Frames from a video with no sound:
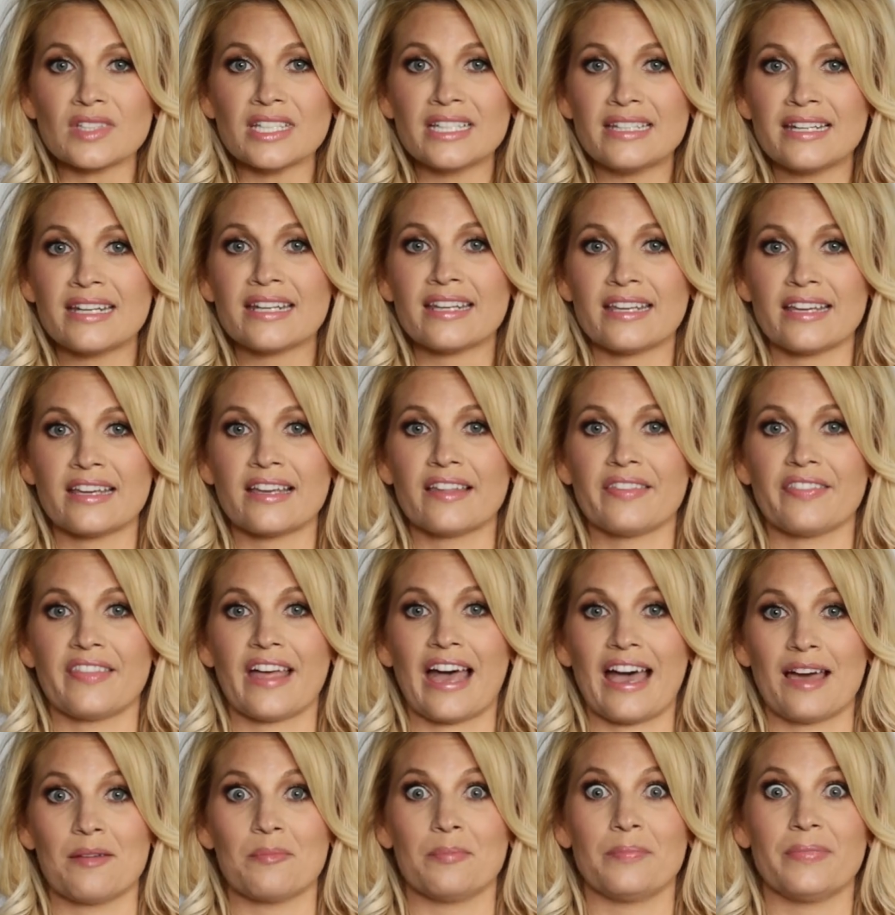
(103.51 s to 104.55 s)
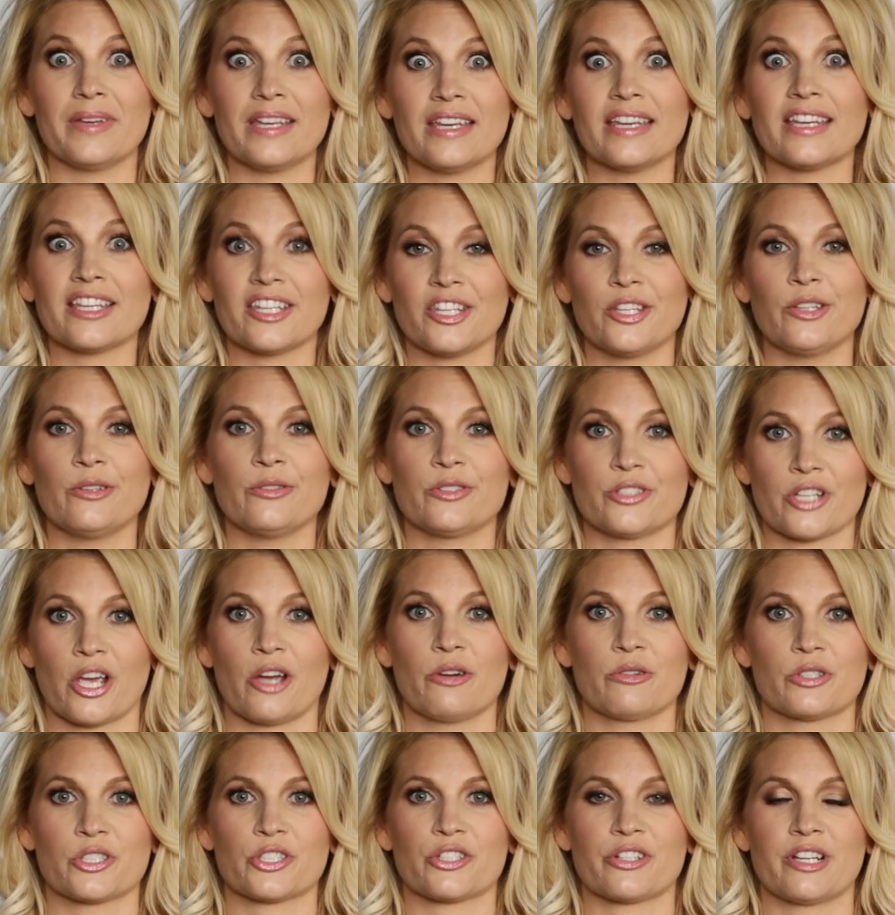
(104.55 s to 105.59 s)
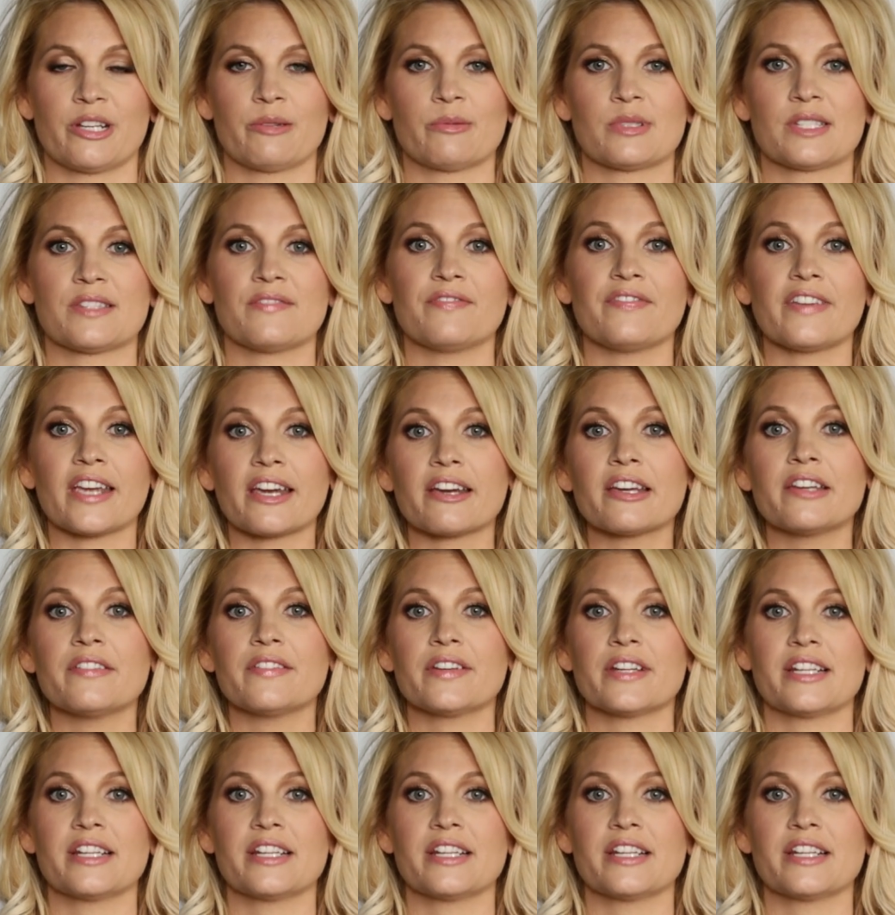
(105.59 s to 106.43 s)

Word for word: And again, that big, huge oak tree was very,